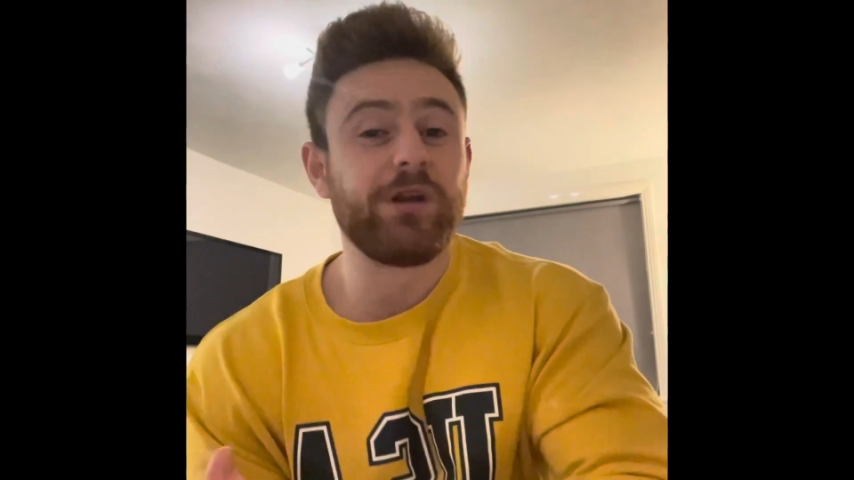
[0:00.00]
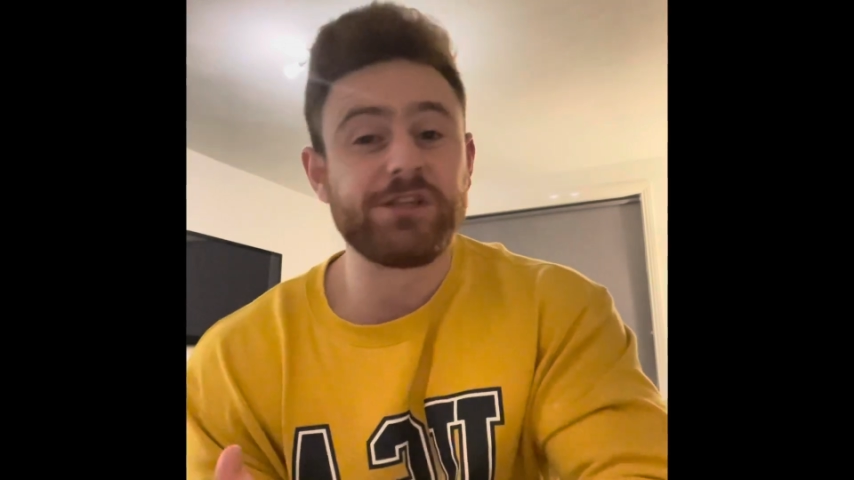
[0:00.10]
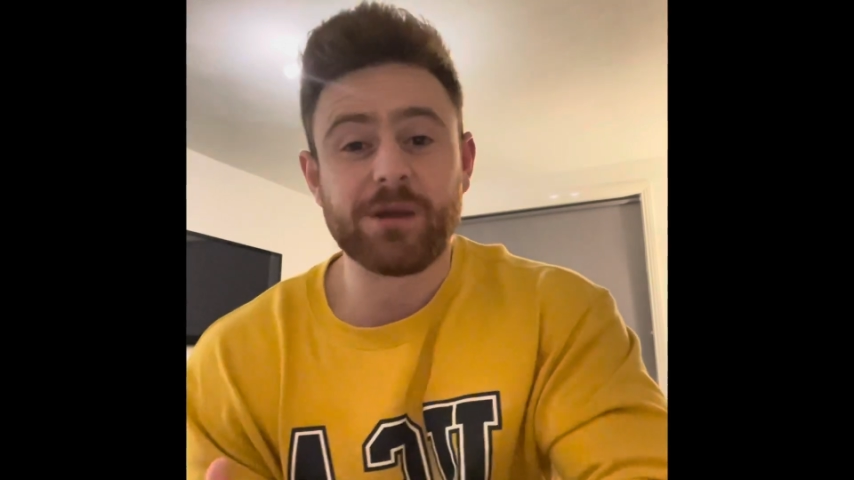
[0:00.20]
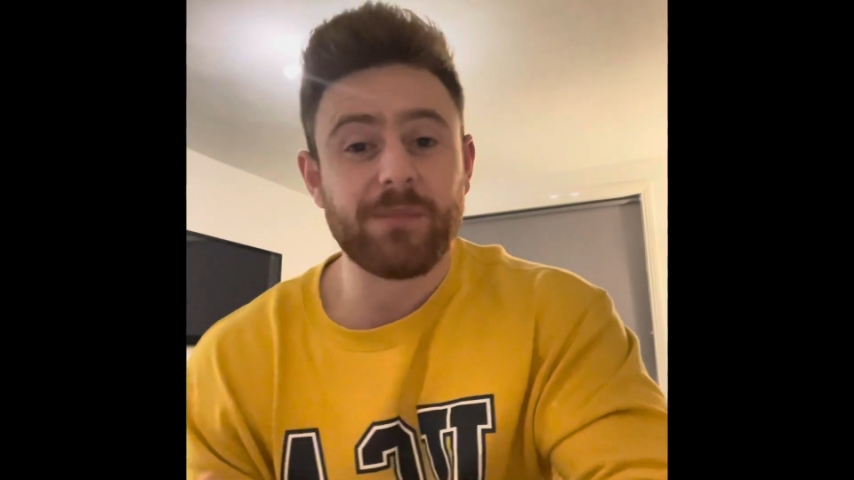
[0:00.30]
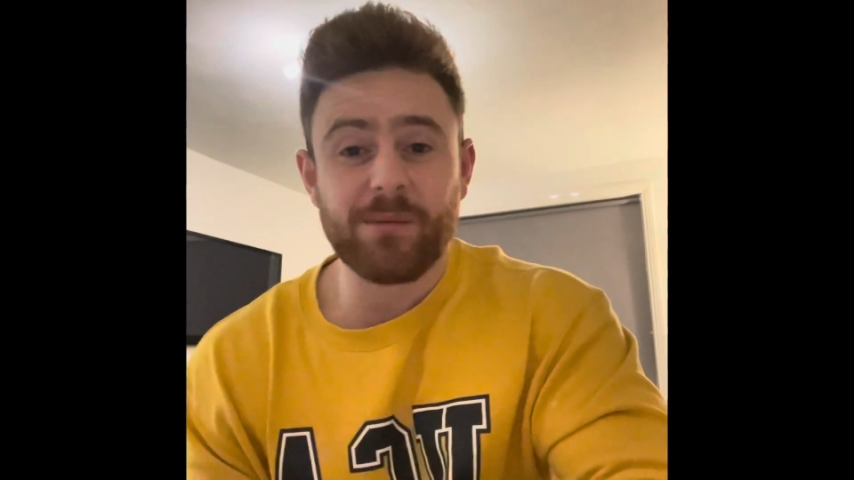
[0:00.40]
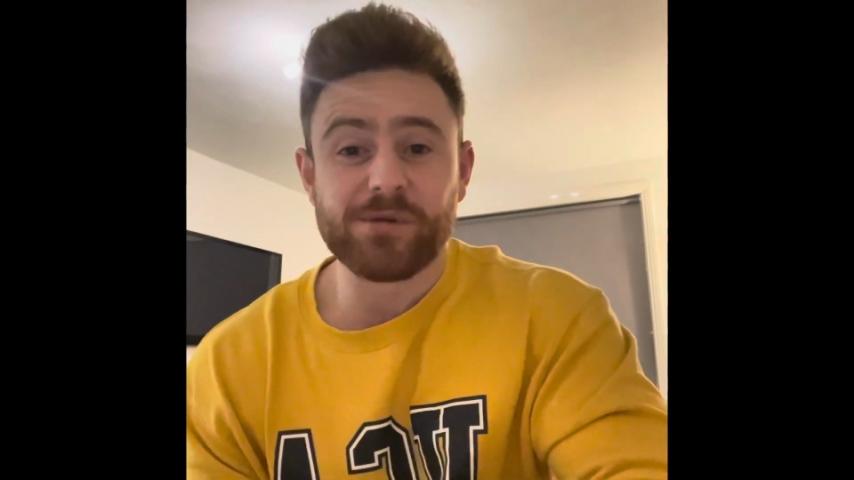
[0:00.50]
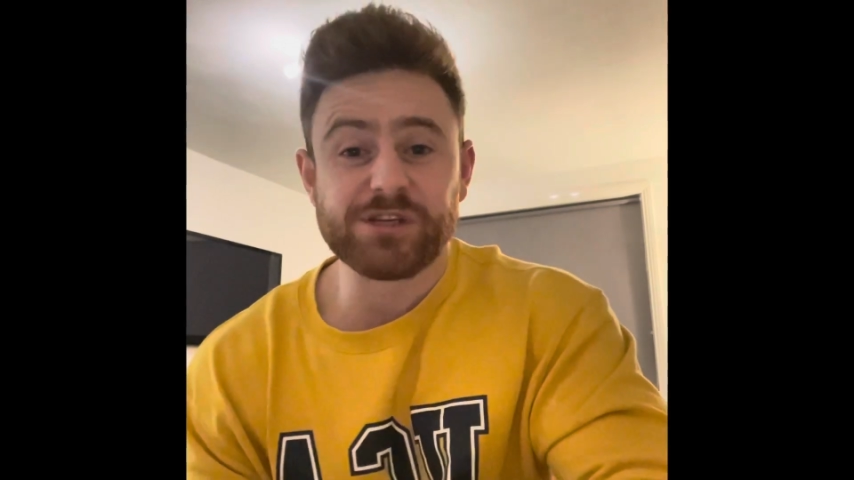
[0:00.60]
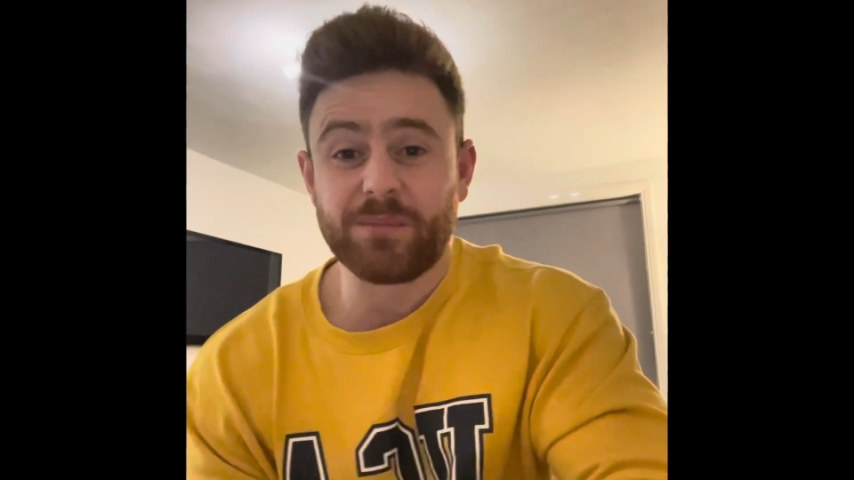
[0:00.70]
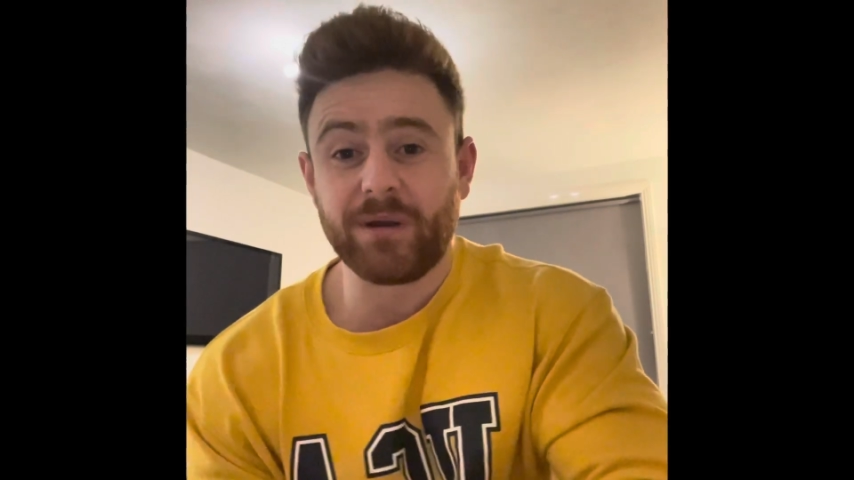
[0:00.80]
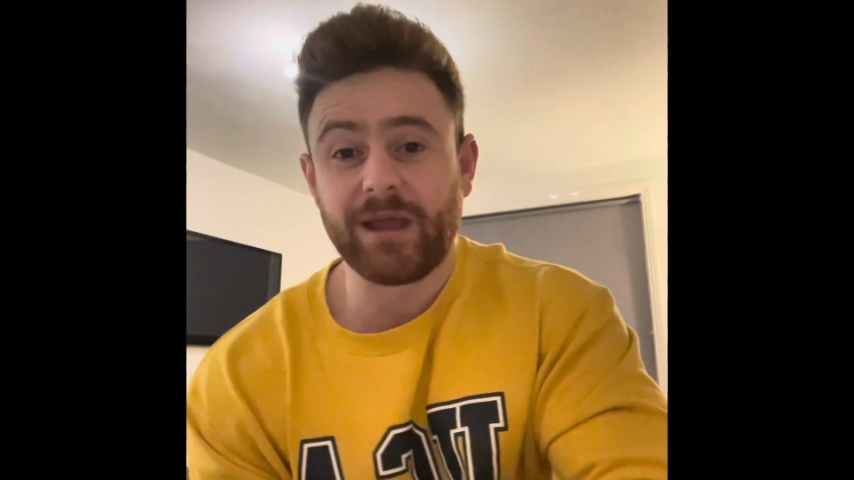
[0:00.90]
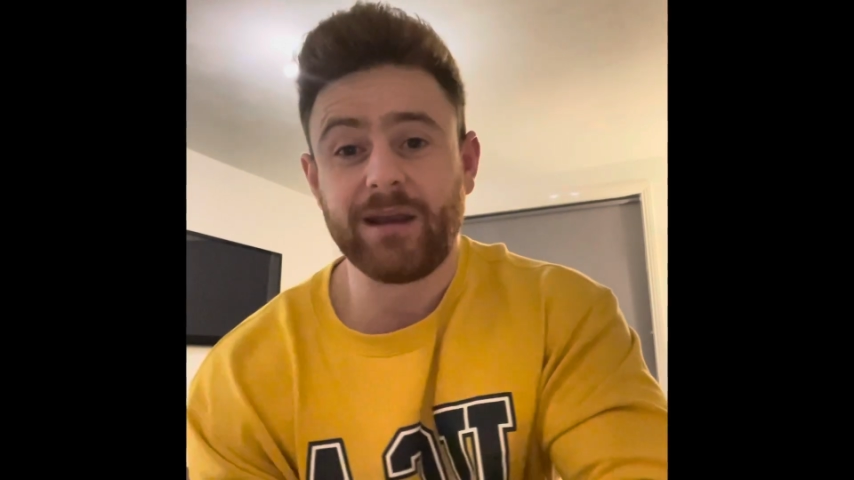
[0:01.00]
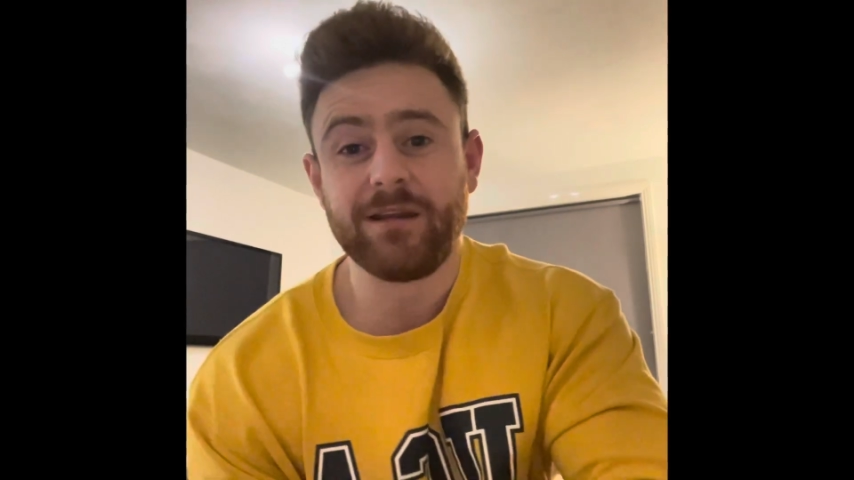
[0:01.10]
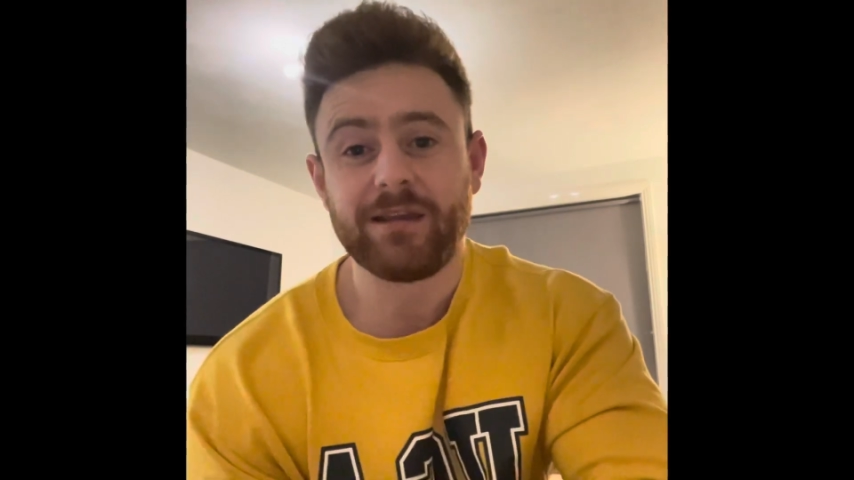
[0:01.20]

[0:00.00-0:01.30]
gym membership again.